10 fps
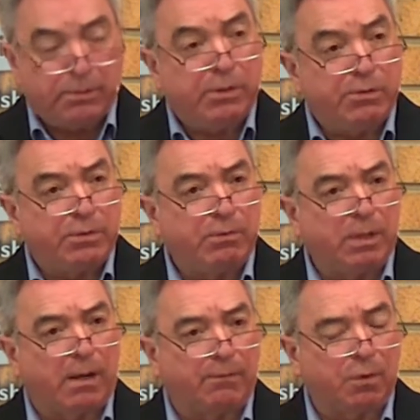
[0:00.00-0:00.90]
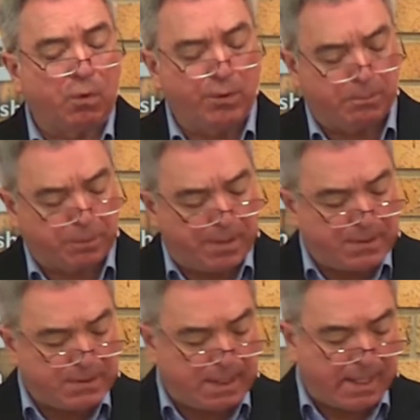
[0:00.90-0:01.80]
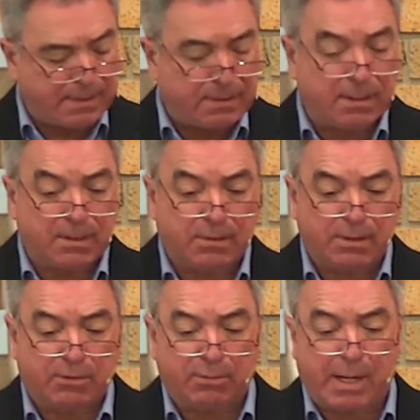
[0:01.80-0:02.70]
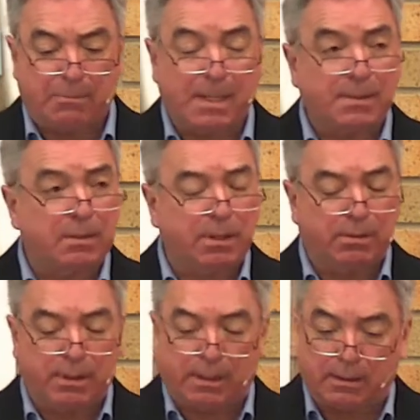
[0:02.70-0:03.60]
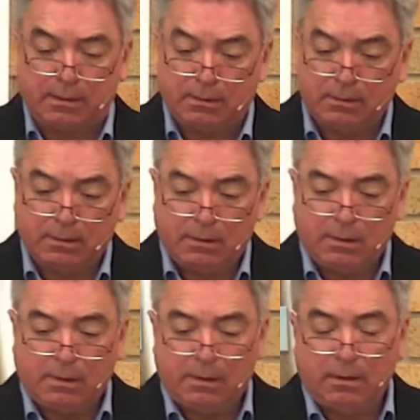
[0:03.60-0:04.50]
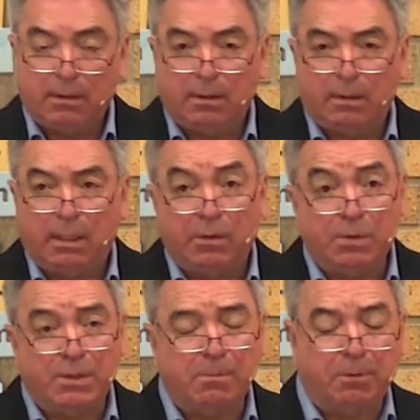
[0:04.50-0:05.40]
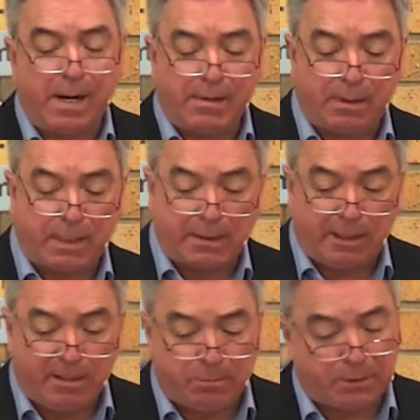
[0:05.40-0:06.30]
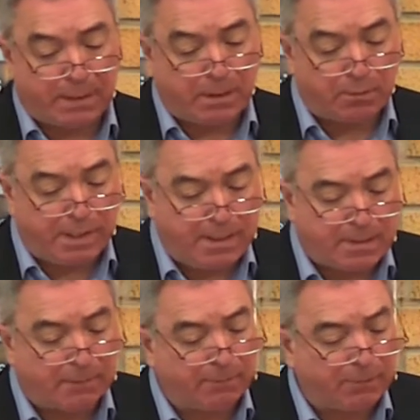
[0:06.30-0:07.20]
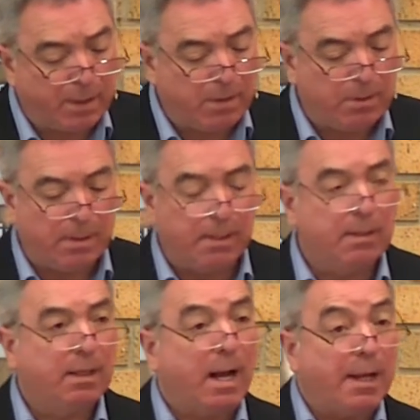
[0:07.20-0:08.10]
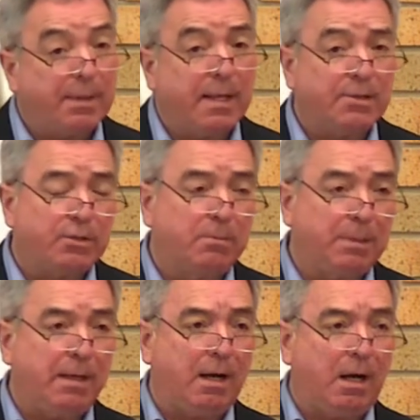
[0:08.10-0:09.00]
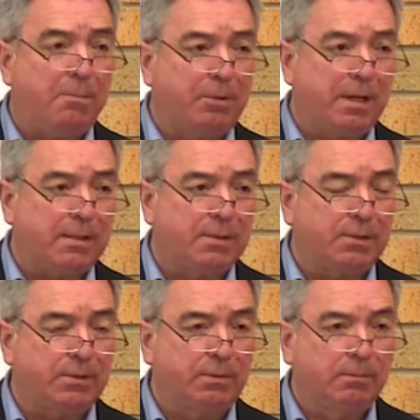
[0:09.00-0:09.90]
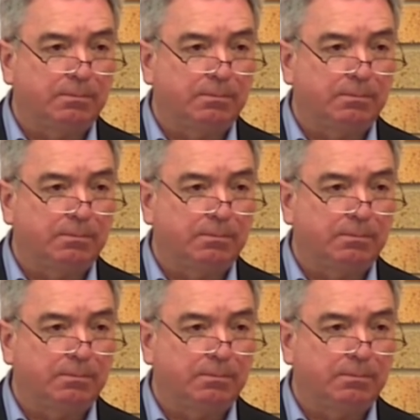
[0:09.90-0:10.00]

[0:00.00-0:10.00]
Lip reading: You do love all the brothers and sisters throughout Macedonia. He also prayed that their love would increase and flow, and that should be our prayer too.